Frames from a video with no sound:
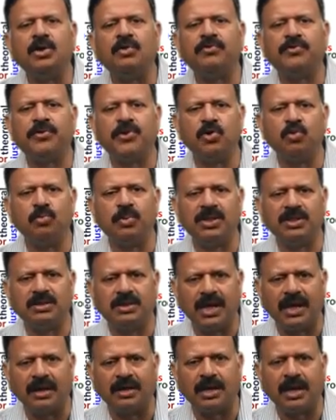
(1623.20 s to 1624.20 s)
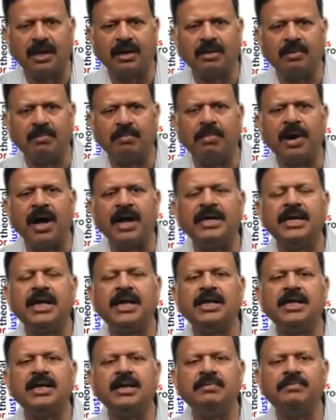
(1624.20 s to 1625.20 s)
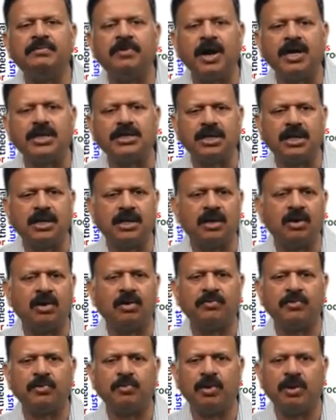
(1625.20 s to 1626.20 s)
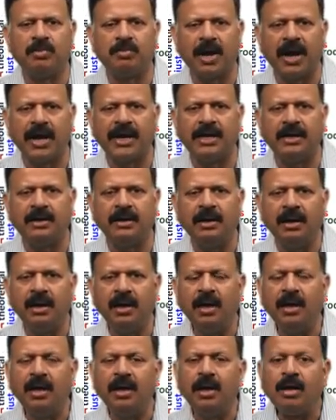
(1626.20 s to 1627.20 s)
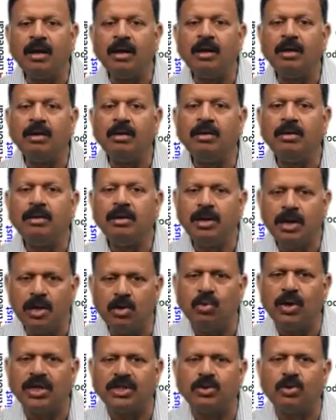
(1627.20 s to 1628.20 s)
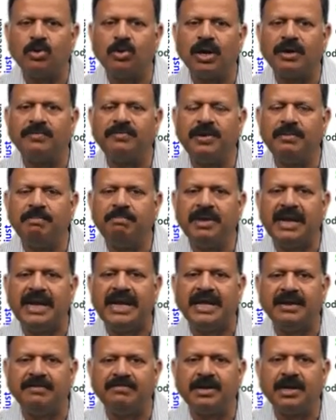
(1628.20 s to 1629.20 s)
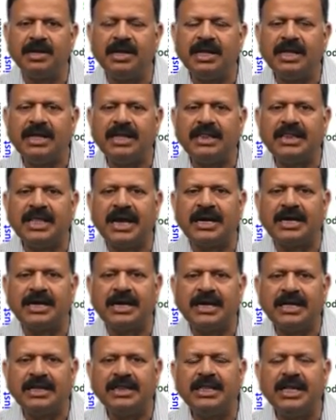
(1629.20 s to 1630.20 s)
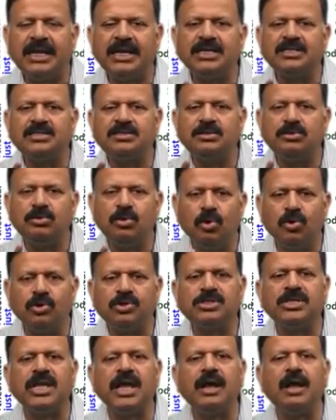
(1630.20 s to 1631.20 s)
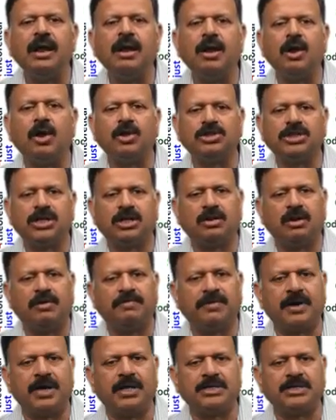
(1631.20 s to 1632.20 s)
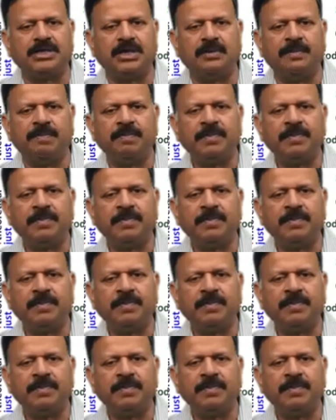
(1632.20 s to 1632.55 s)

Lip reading: of human thinking, binary functioning of human mind, new ethnography believed that there is no single logic of culture.